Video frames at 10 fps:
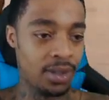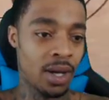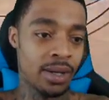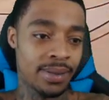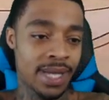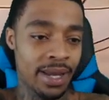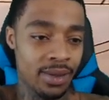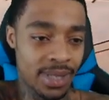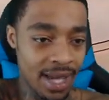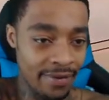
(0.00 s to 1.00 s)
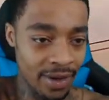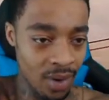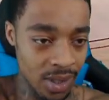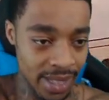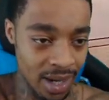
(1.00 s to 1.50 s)
I'm saying? You
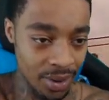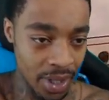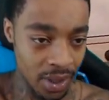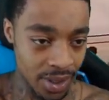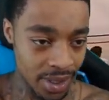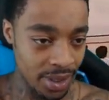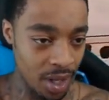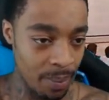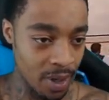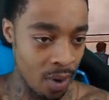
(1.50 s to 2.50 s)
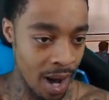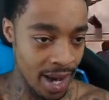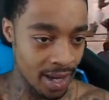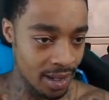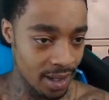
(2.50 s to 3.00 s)
7-year-olds that don't know, just, you know, be
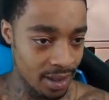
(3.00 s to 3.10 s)
quiet.